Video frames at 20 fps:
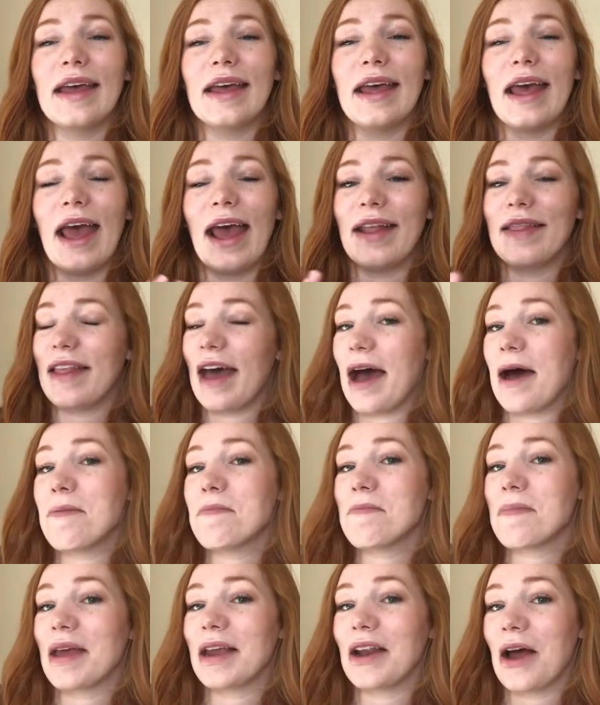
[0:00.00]
And
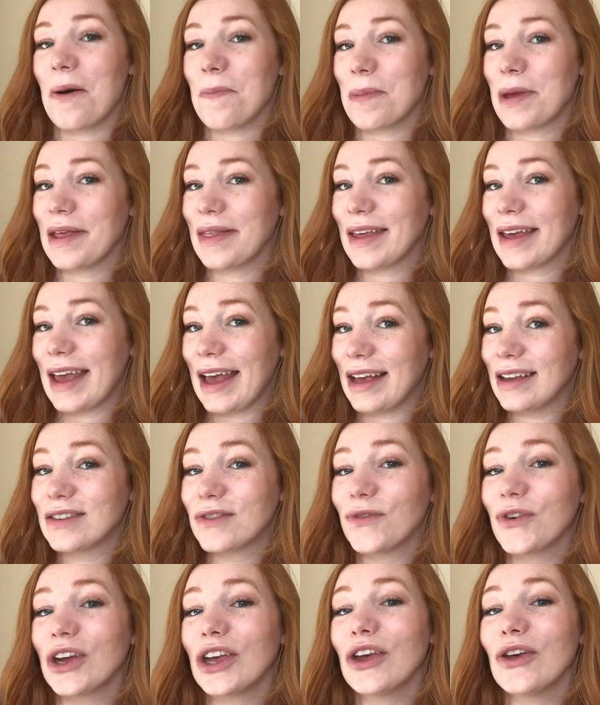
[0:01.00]
that may not be the case
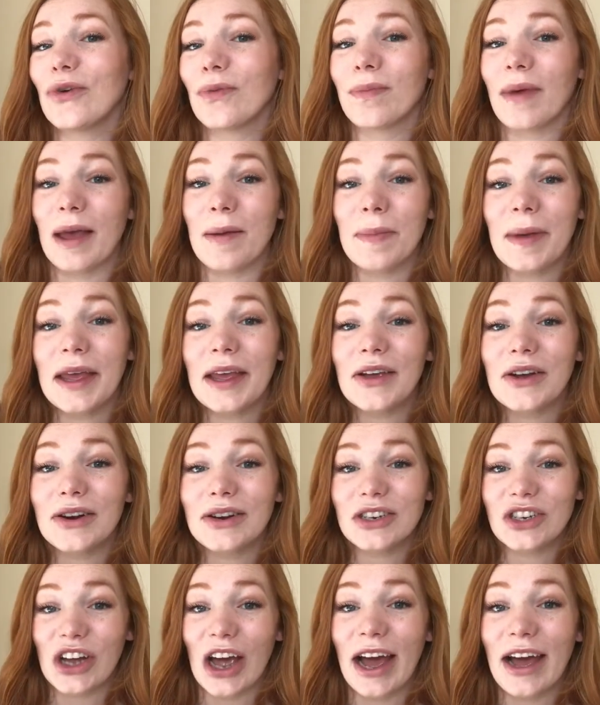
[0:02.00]
for you. Maybe
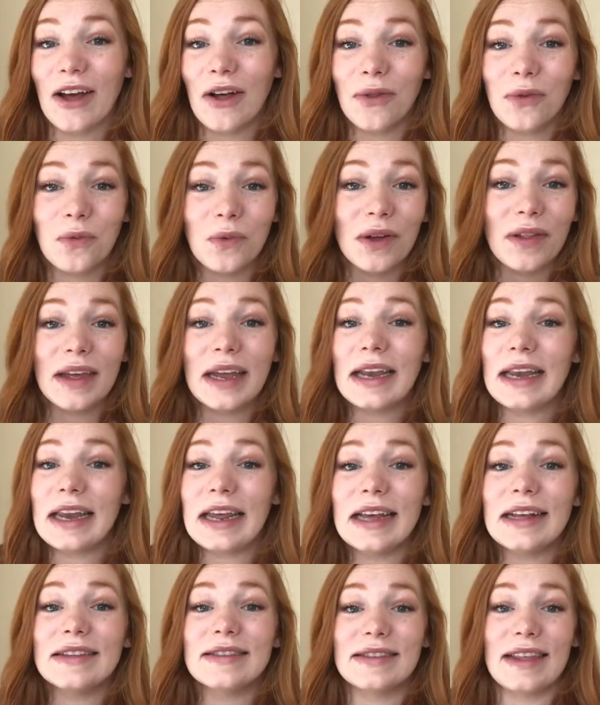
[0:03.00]
your child really
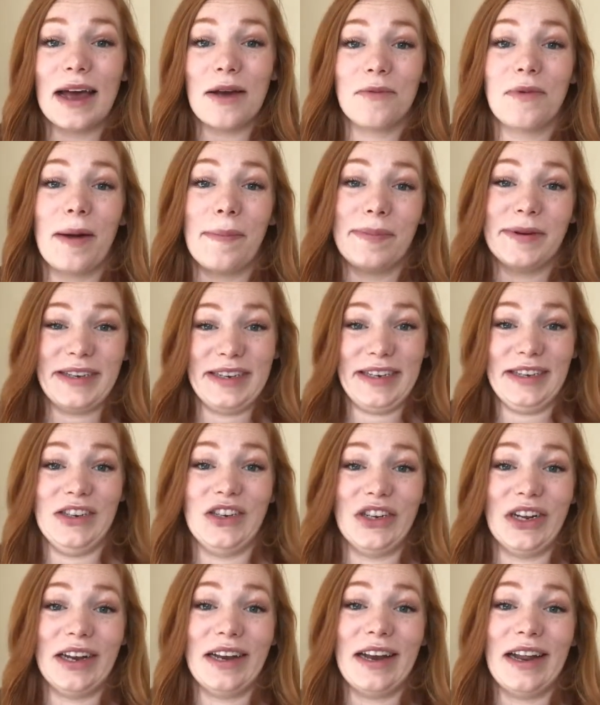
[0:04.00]
needs that
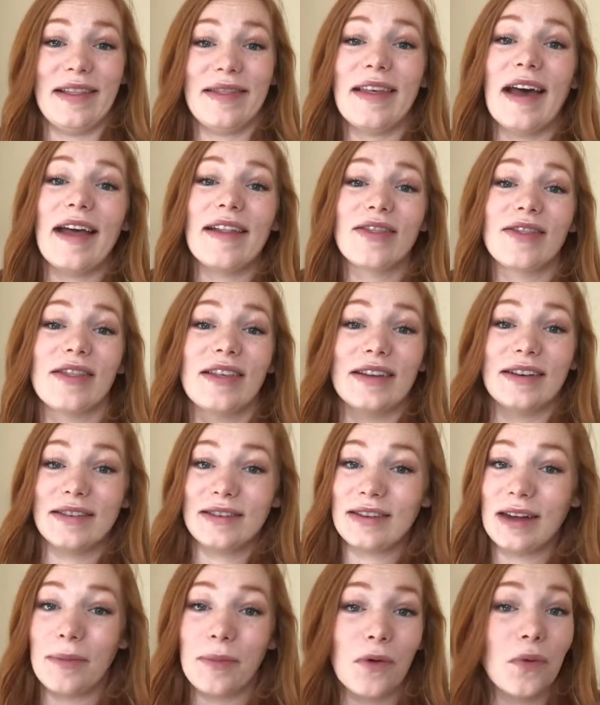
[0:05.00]
repetition that the
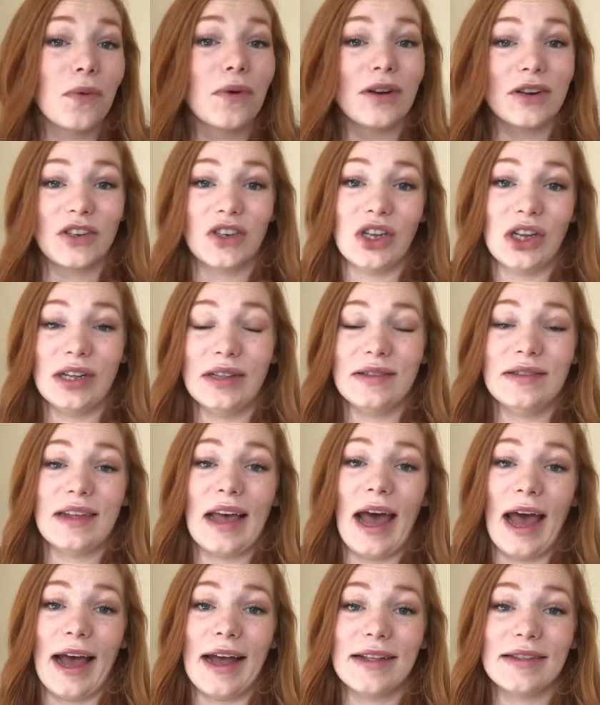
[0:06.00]
double worksheets
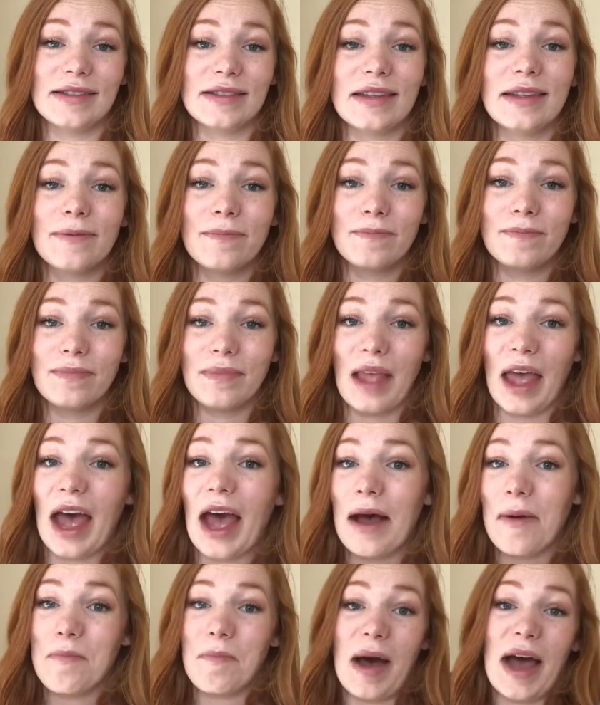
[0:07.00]
adds.
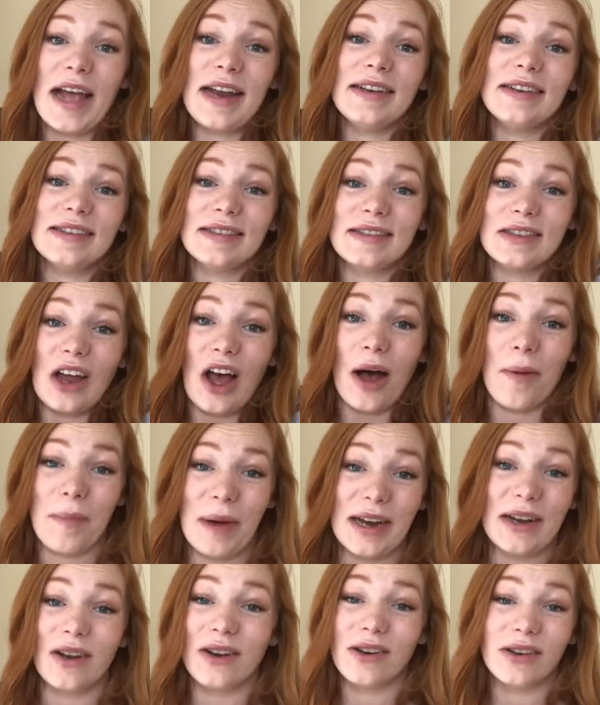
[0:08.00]
Mine does not.
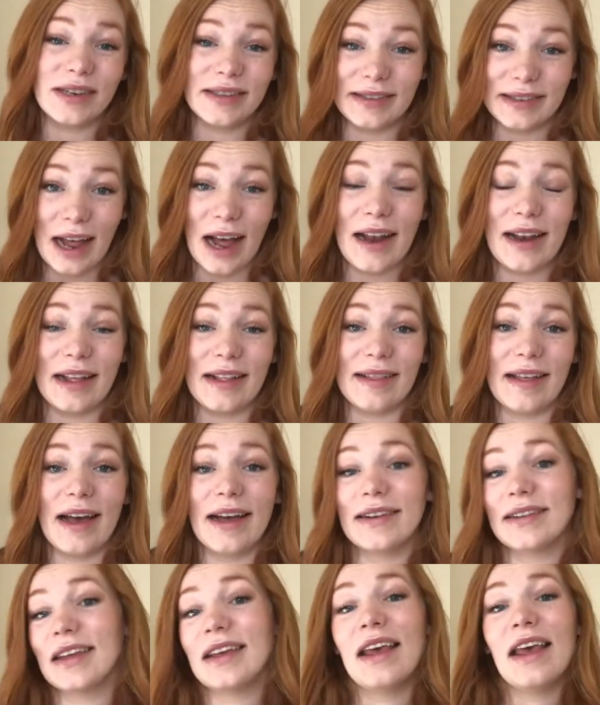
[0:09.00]
My daughter does not need
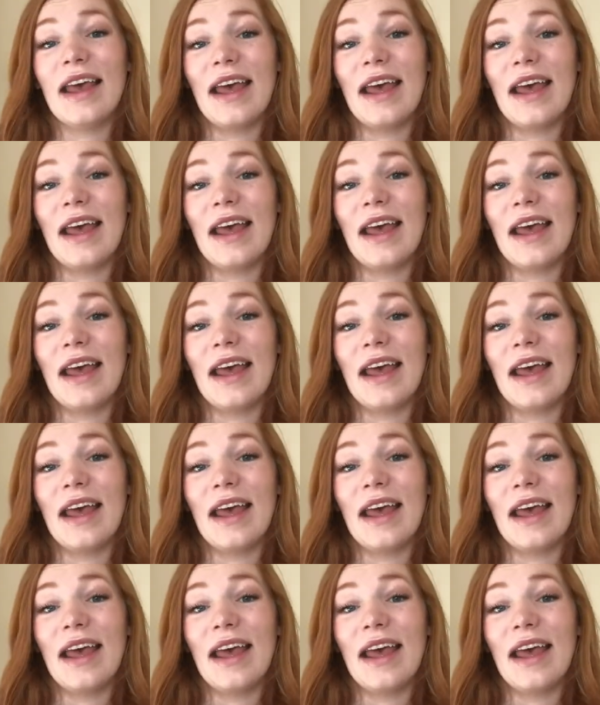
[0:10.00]
that.